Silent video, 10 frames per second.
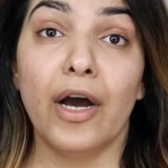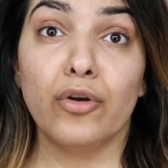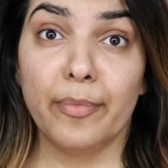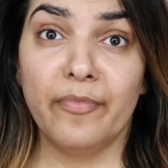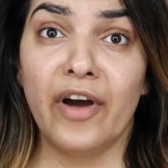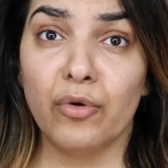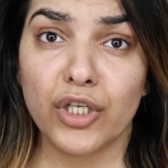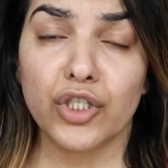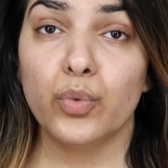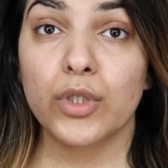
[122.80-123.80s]
found a
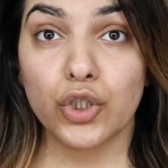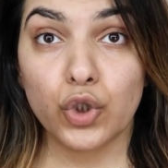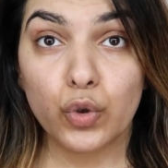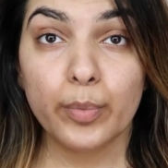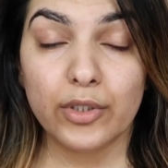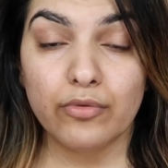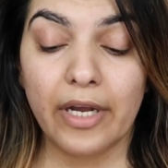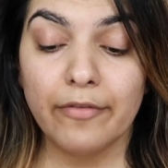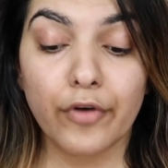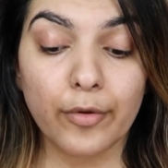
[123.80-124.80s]
foundation which is super
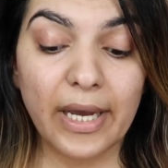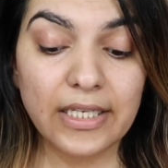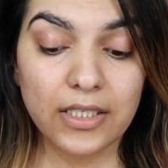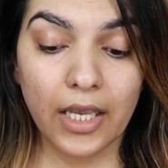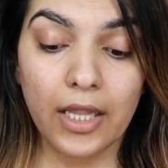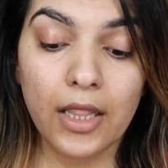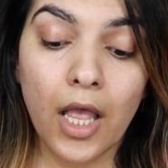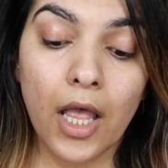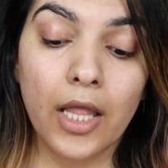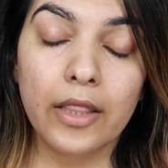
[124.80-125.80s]
dry for my skin,
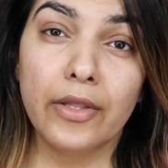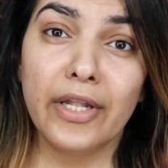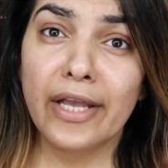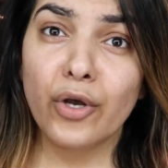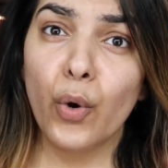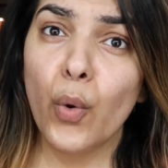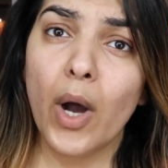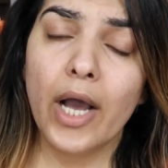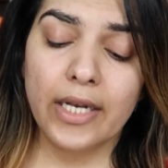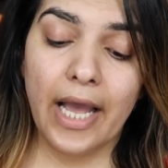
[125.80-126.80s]
then I go
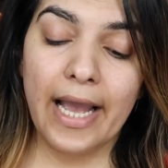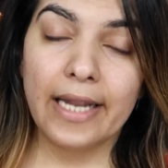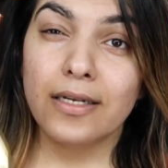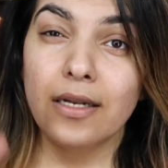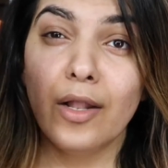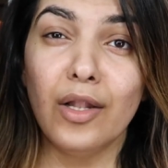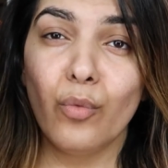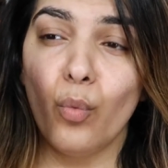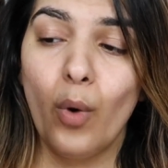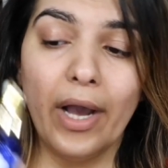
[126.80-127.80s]
on add
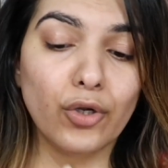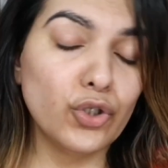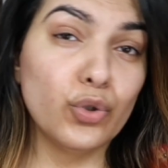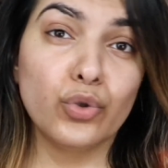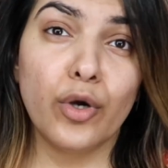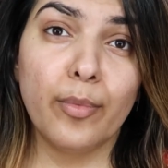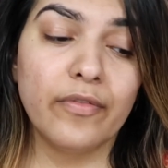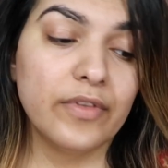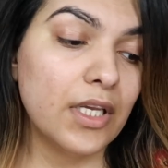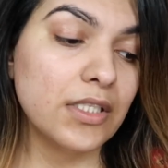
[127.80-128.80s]
1 or 2 drops
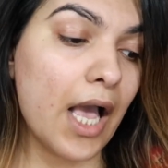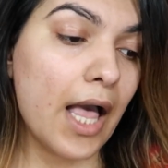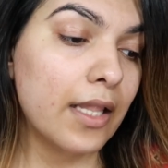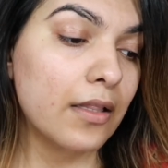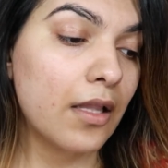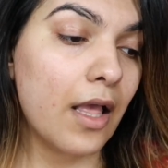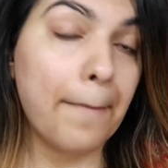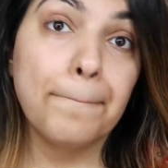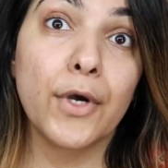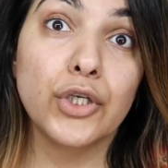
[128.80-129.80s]
of this and
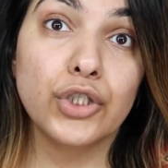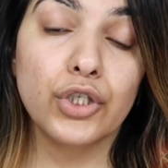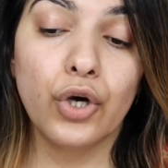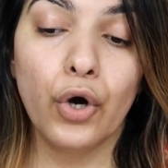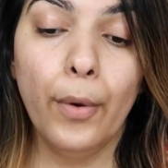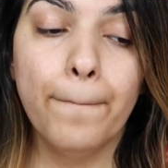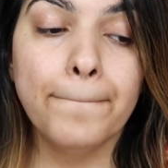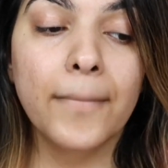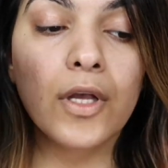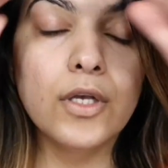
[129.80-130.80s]
I'm good to go.
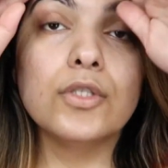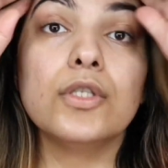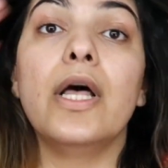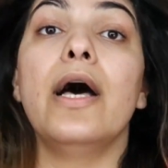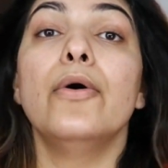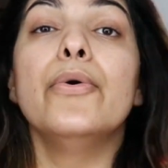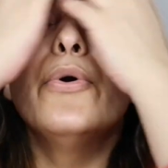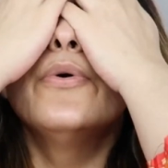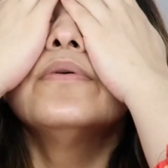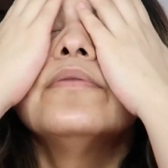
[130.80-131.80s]
So now
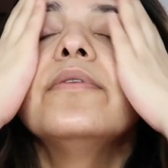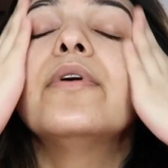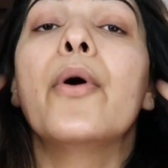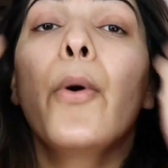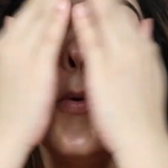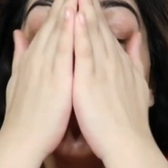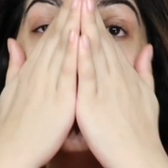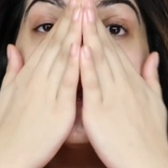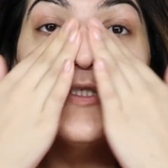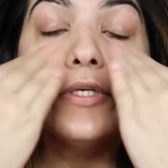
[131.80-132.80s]

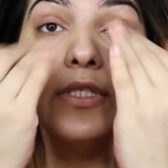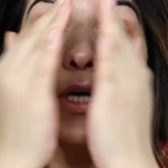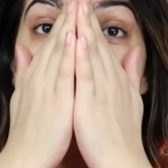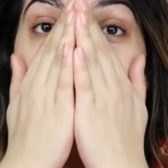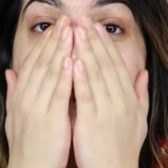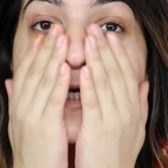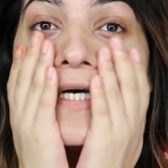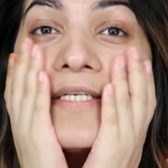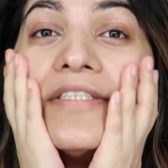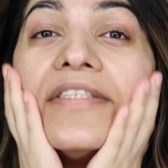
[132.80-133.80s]
once you're done with
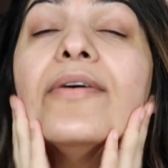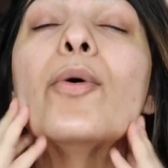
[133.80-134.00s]
this,